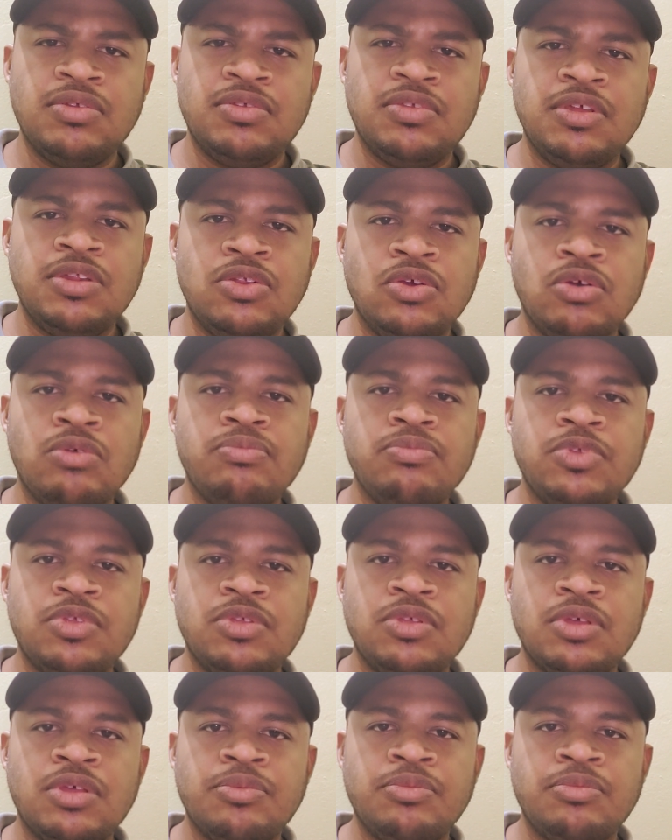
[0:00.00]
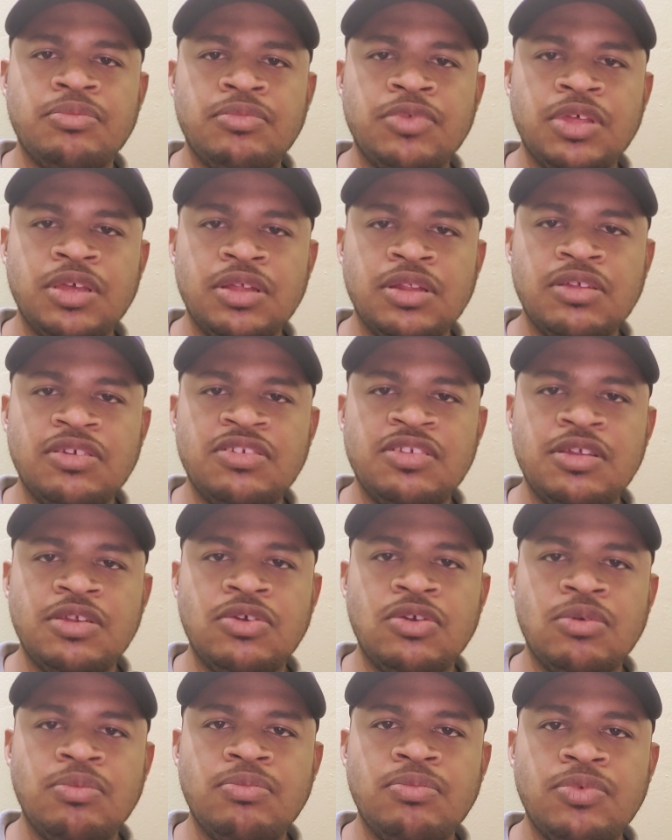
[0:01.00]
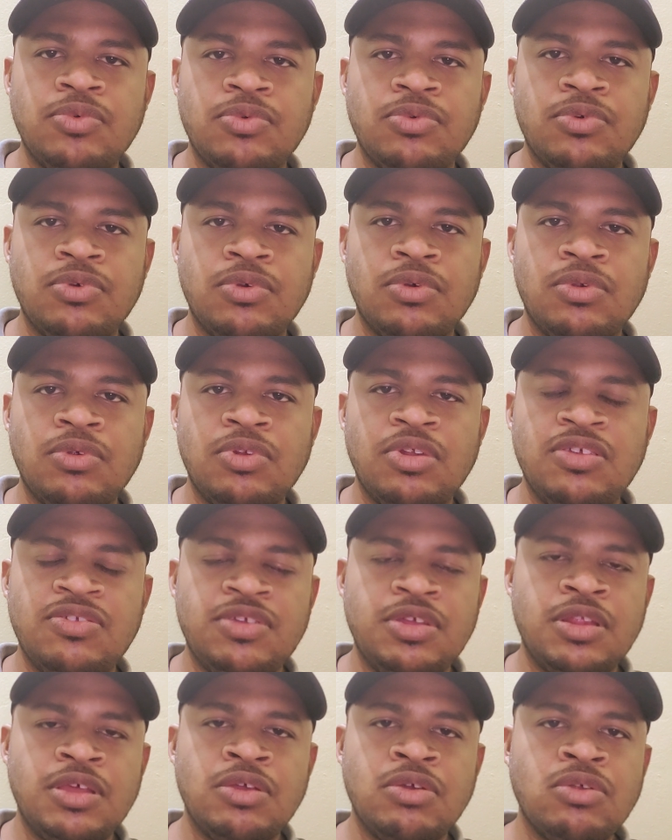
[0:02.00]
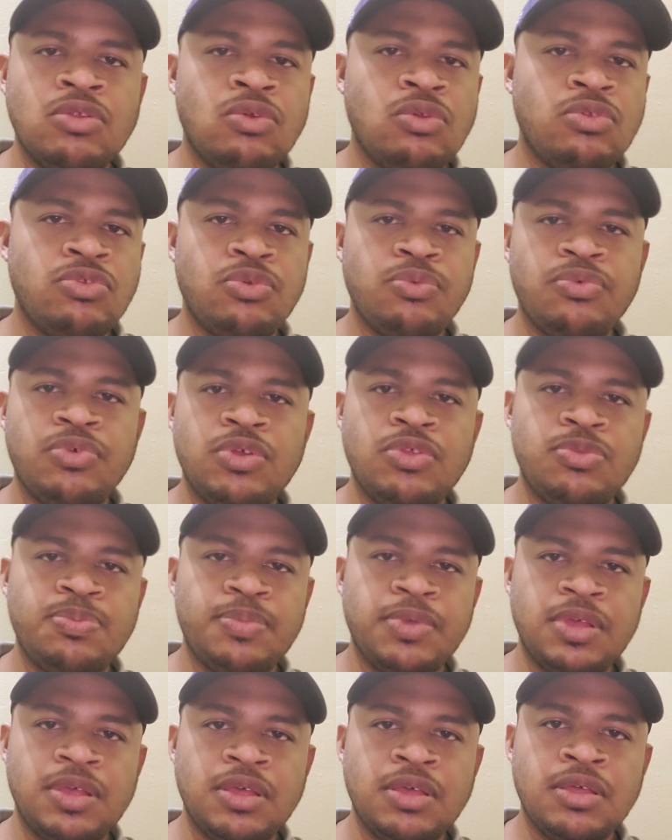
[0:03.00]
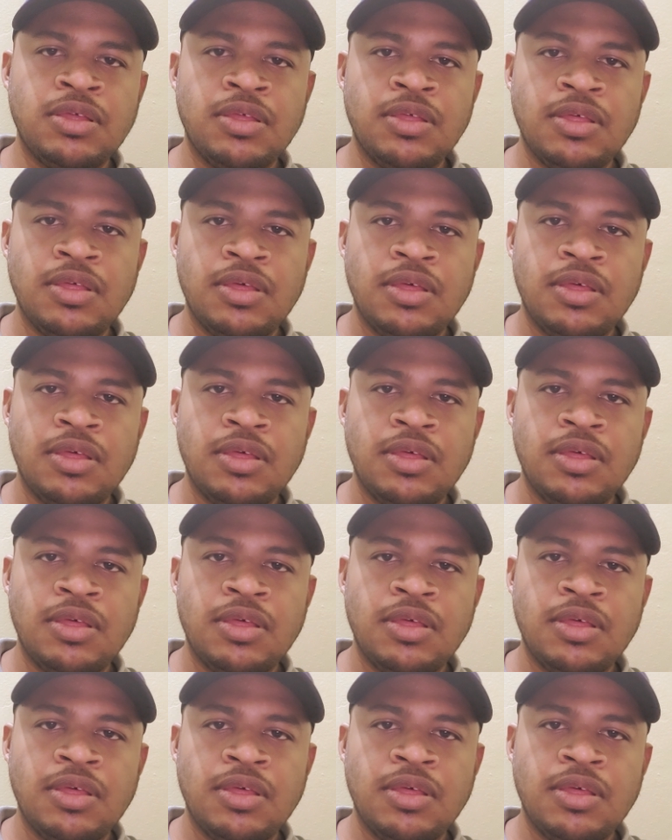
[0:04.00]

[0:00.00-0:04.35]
sitcoms and English sitcom for listening and also for speaking.